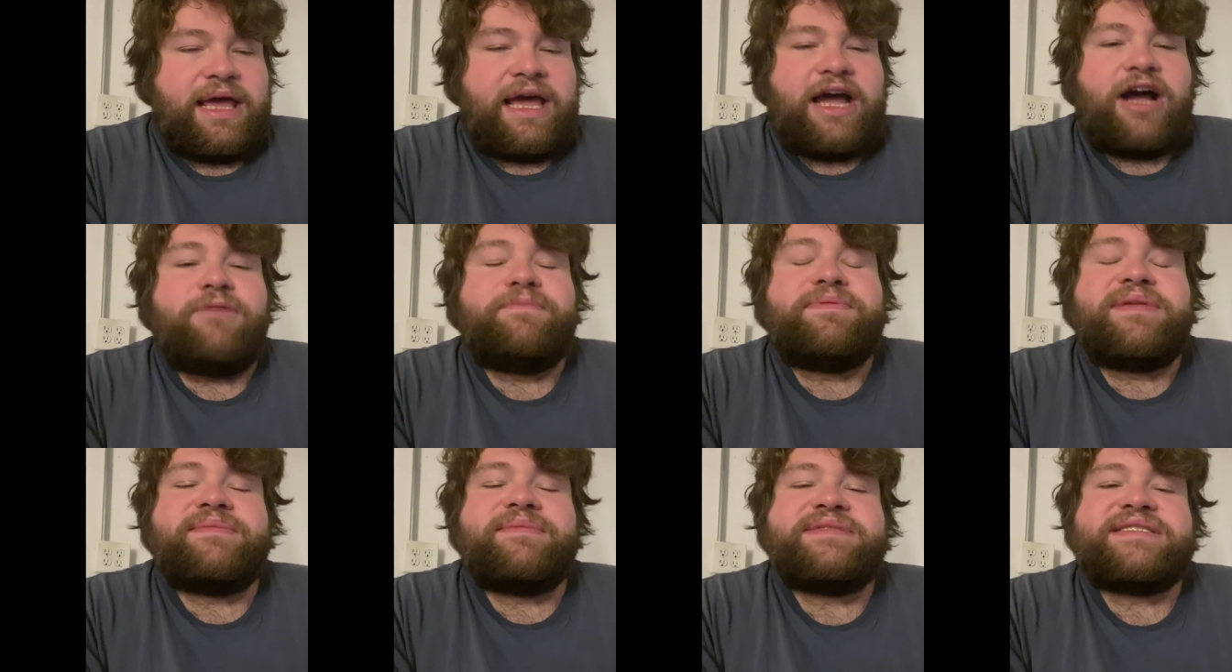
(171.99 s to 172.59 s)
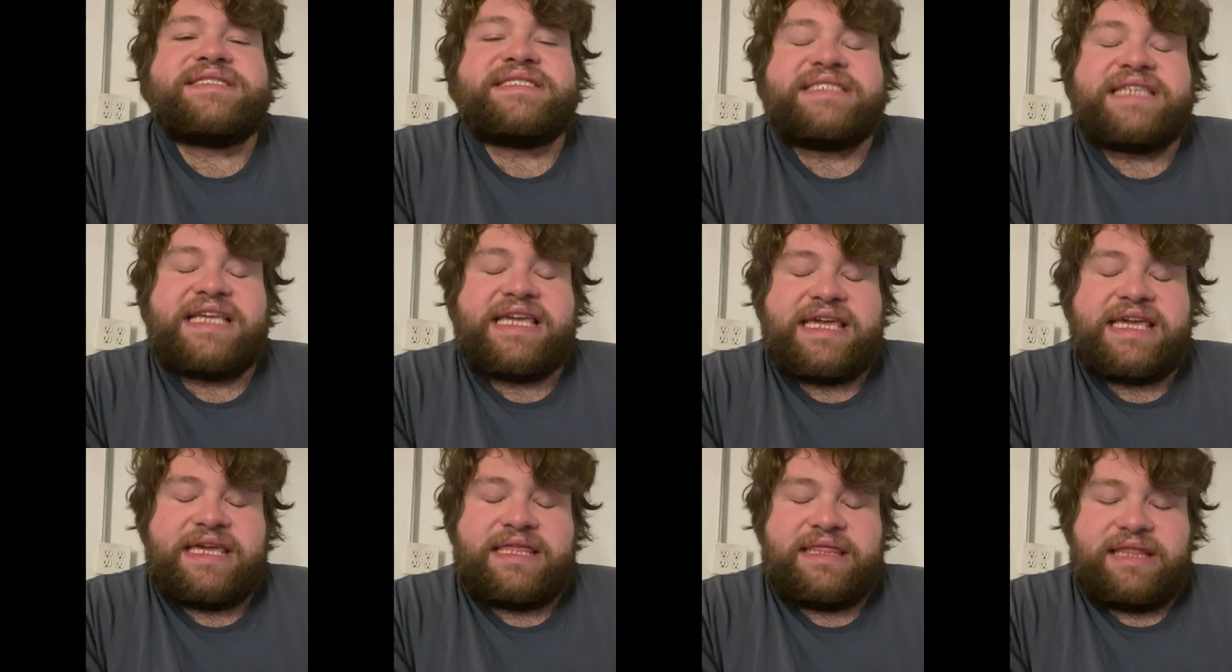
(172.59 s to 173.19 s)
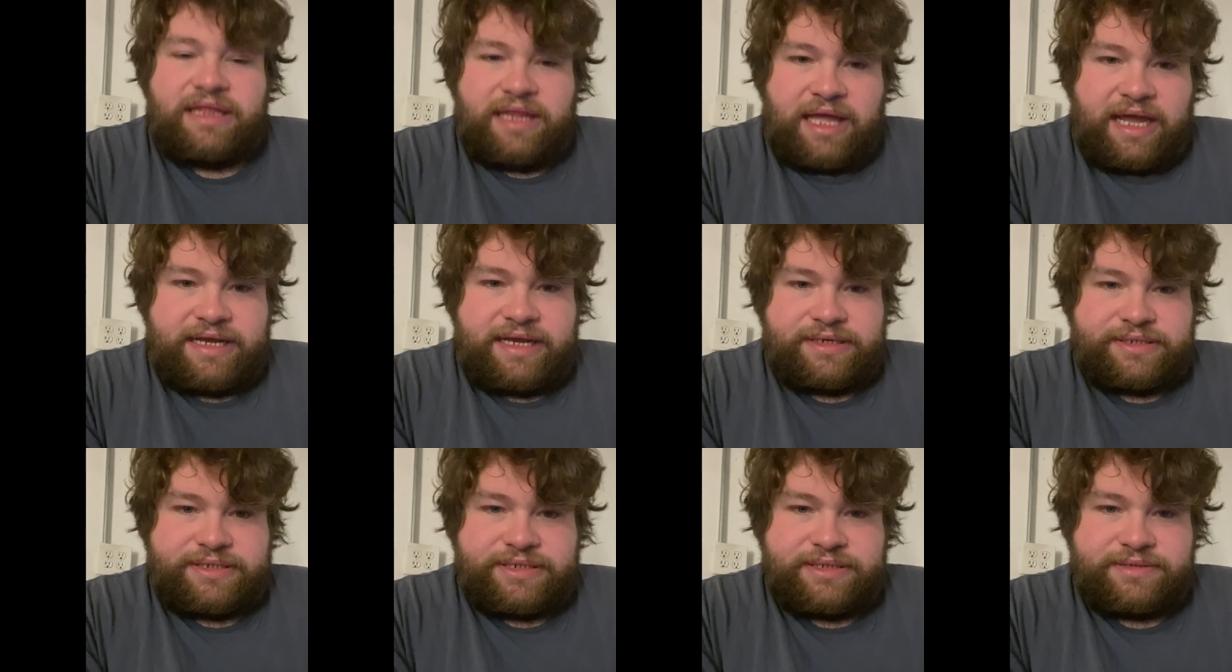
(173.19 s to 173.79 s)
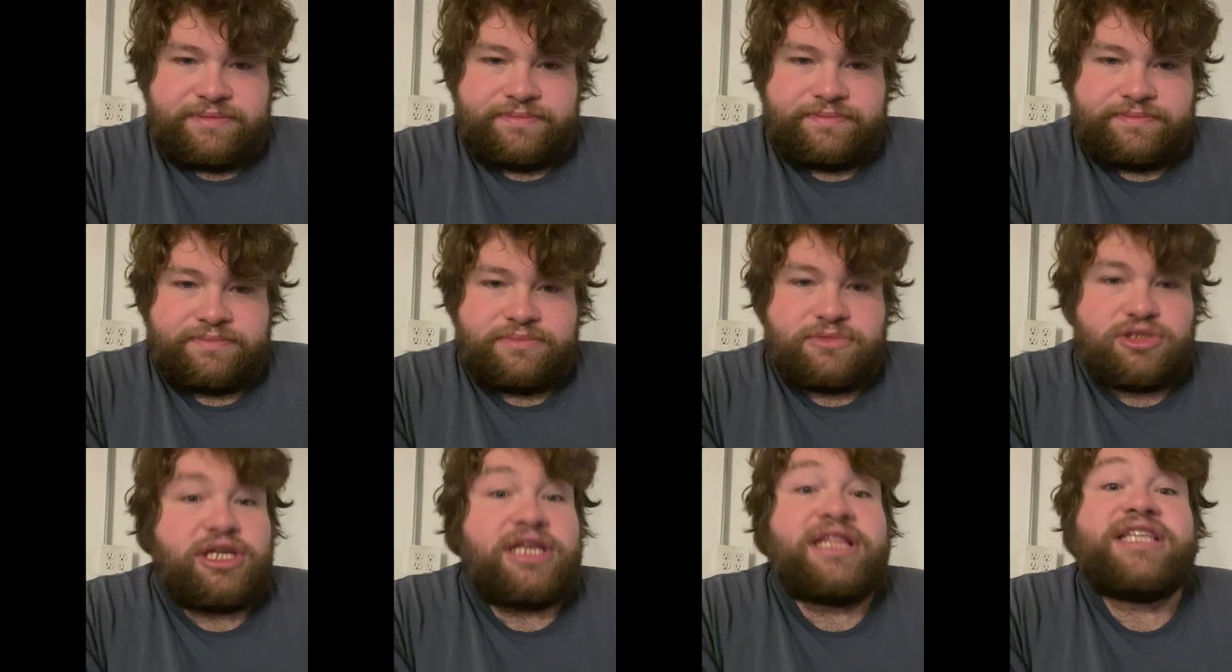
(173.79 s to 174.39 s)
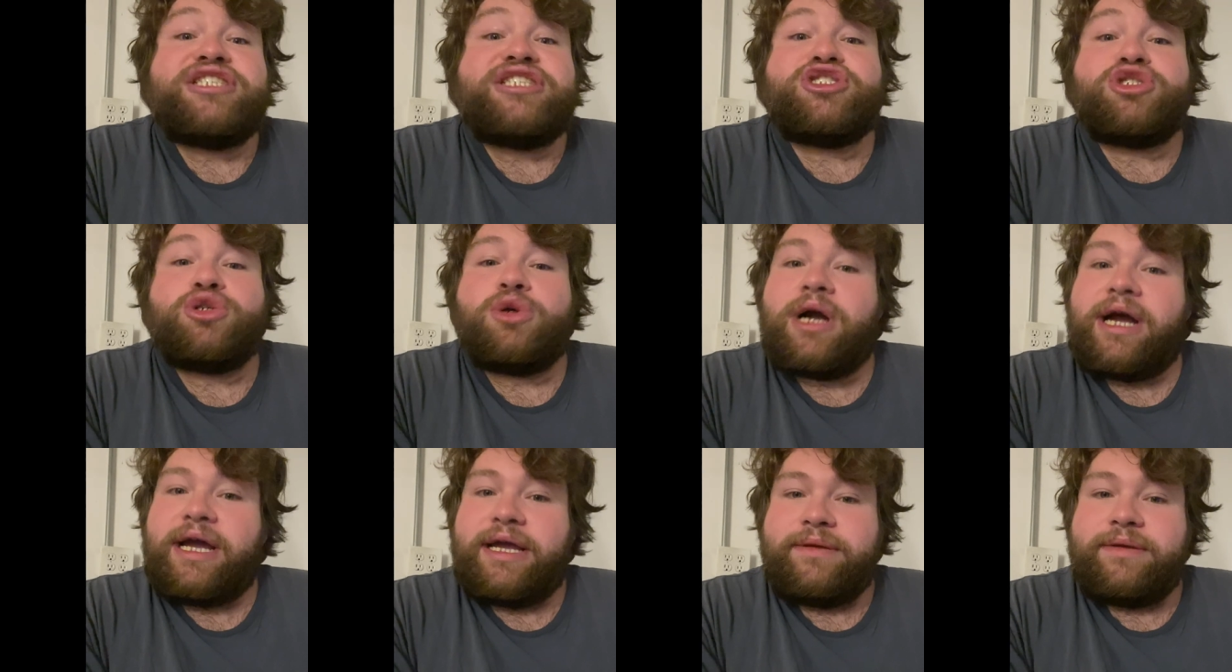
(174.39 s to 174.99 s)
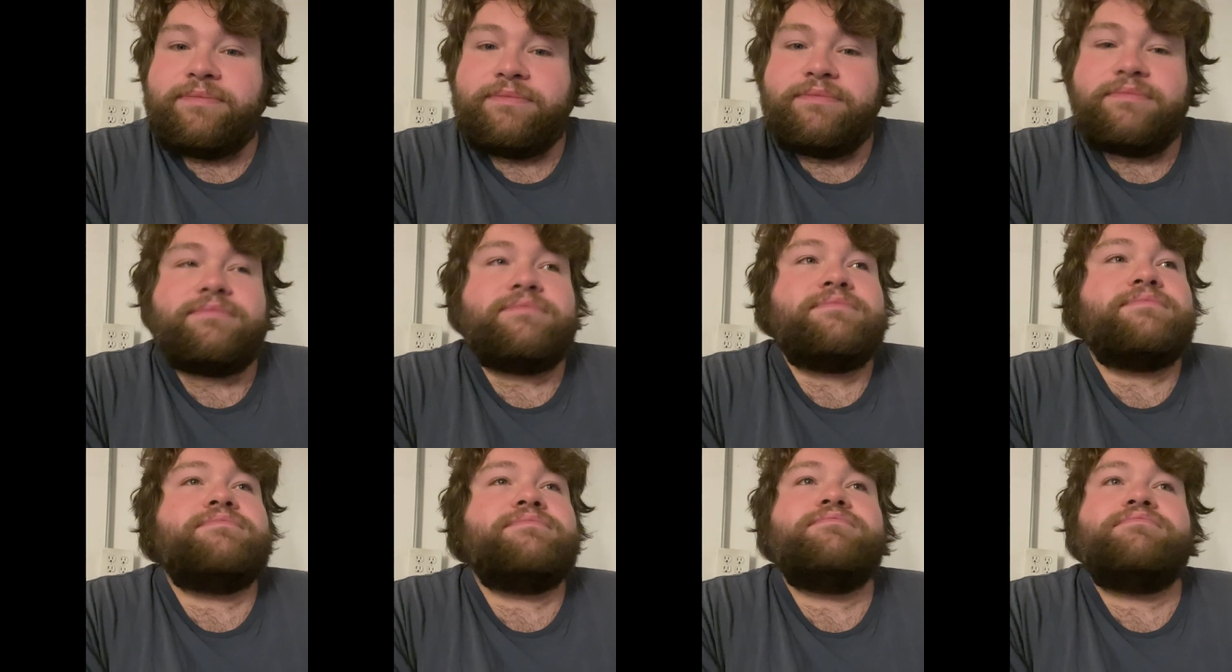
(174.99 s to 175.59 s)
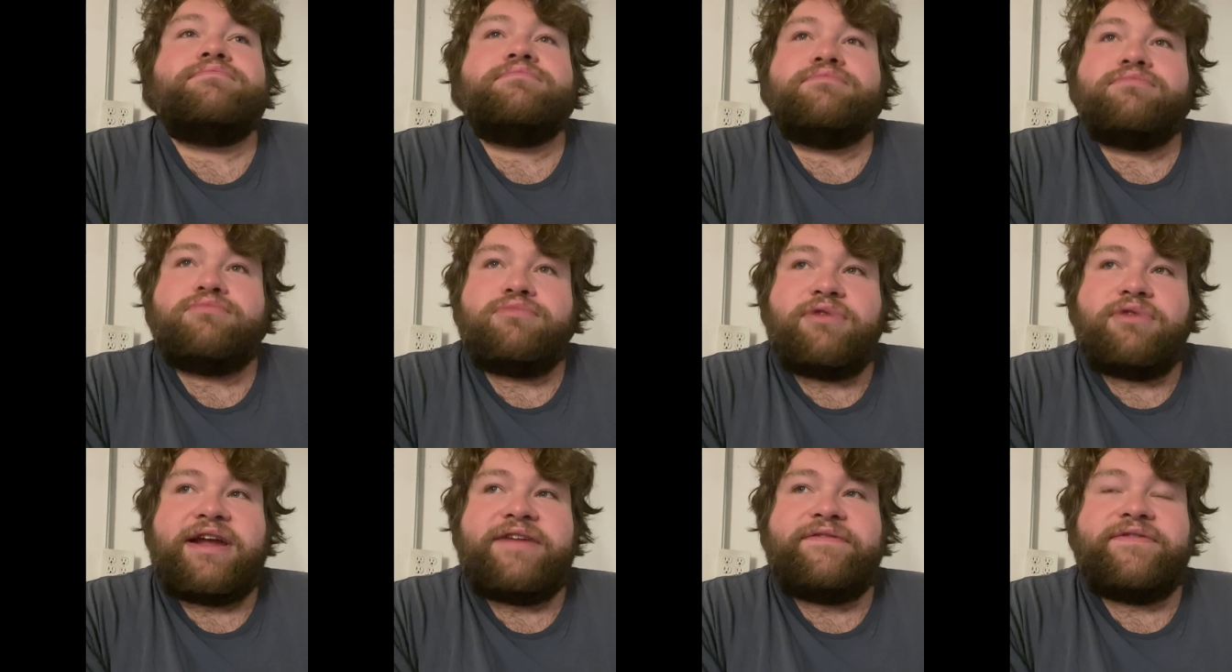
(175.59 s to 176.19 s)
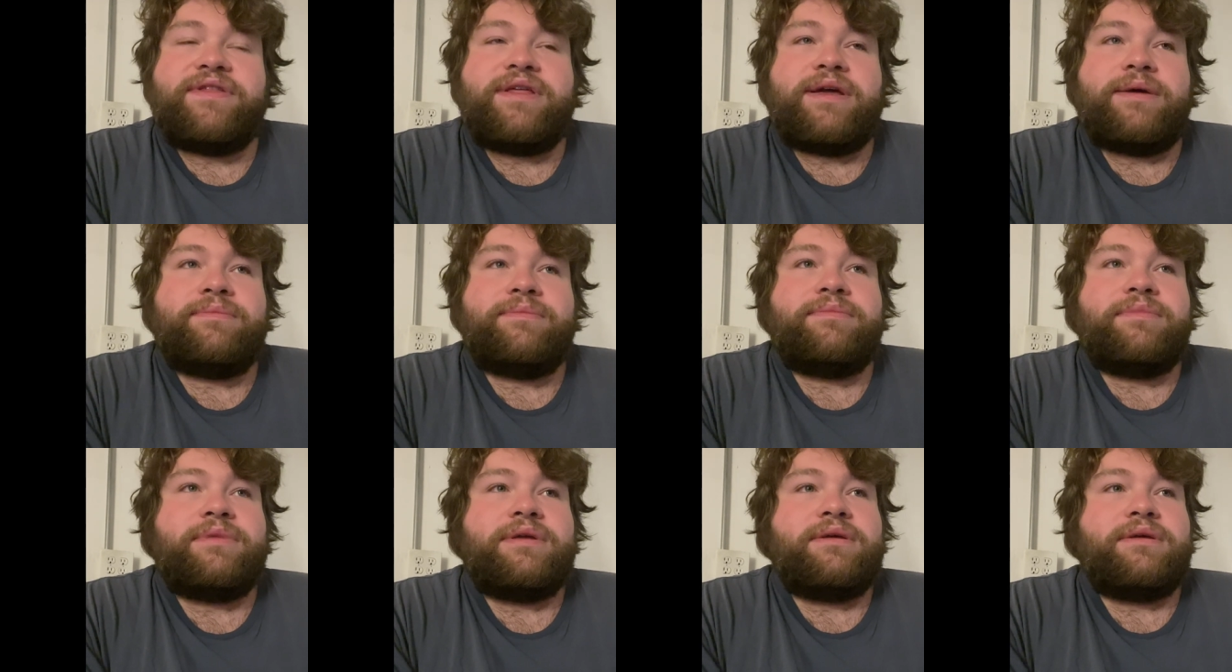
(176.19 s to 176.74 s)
Help them see the light. At least try. Pray for them.